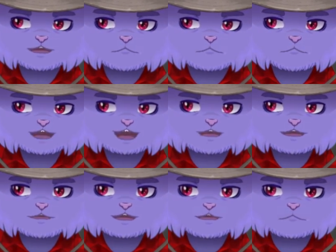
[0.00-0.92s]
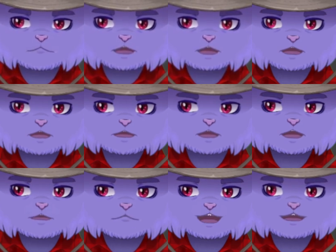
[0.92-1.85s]
in some programs where
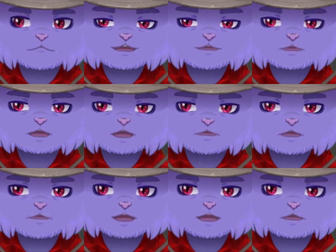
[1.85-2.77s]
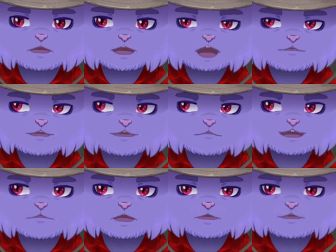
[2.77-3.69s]
when you try to, like,
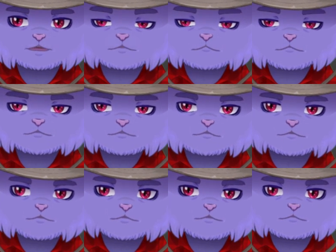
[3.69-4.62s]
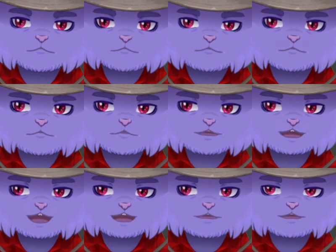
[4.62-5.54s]
paint
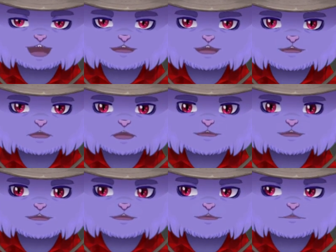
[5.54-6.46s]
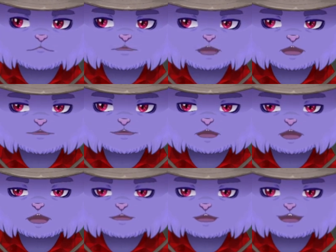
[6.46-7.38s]
on that layer, it will look
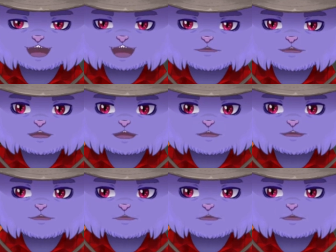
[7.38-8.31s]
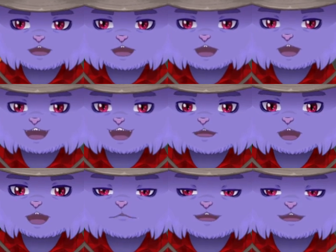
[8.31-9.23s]
at other layers and go,
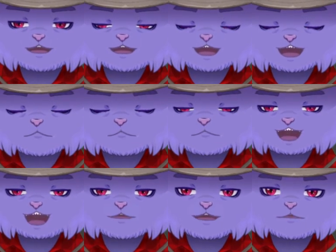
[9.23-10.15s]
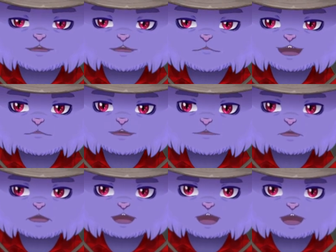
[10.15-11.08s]
oh, there's like green
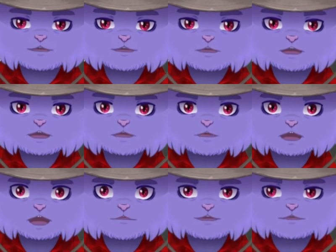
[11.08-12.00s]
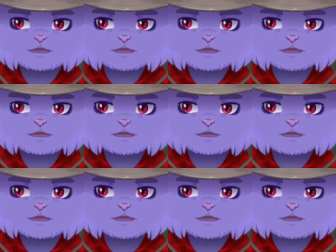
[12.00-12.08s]
over here. Let's drag